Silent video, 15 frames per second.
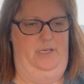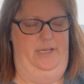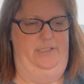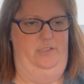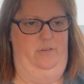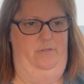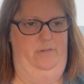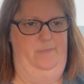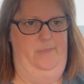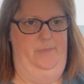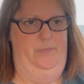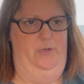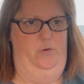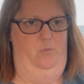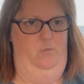don't
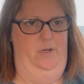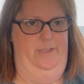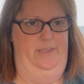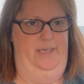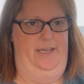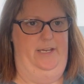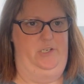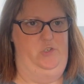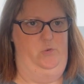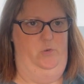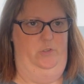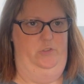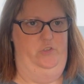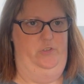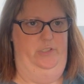remember what the
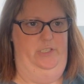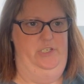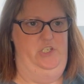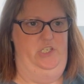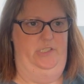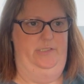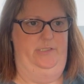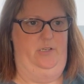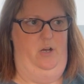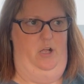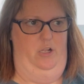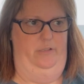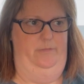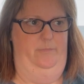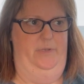actual trilogy is
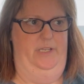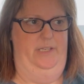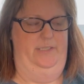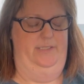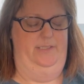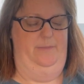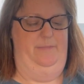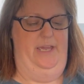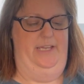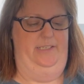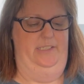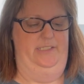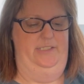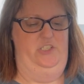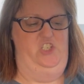called, but it's the
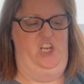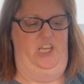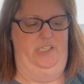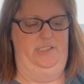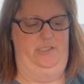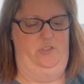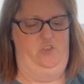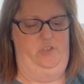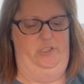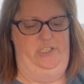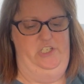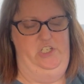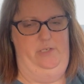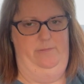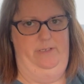Magnus Chase
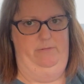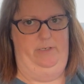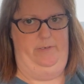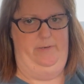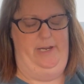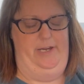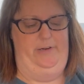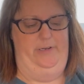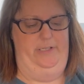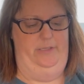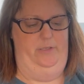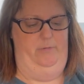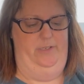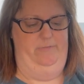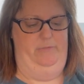trilogy by Rick Riordan,
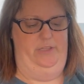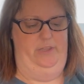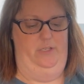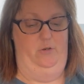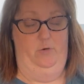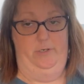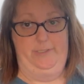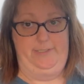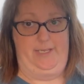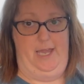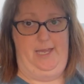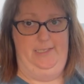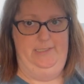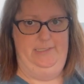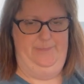the one with the Norse
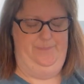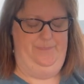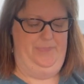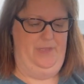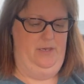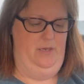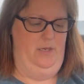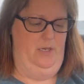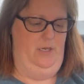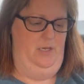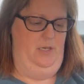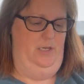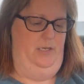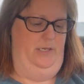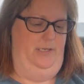gods
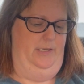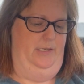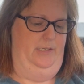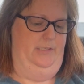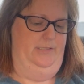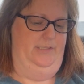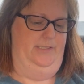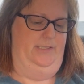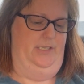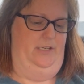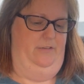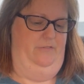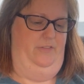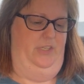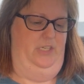instead
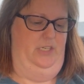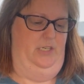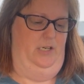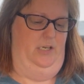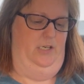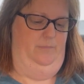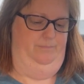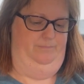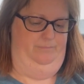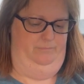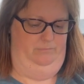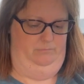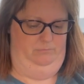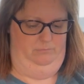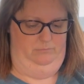of the um,
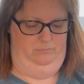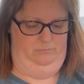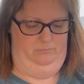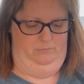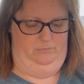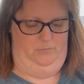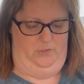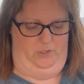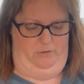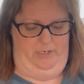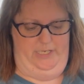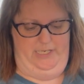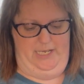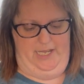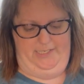the
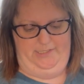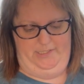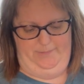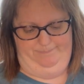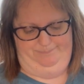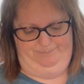Greek gods.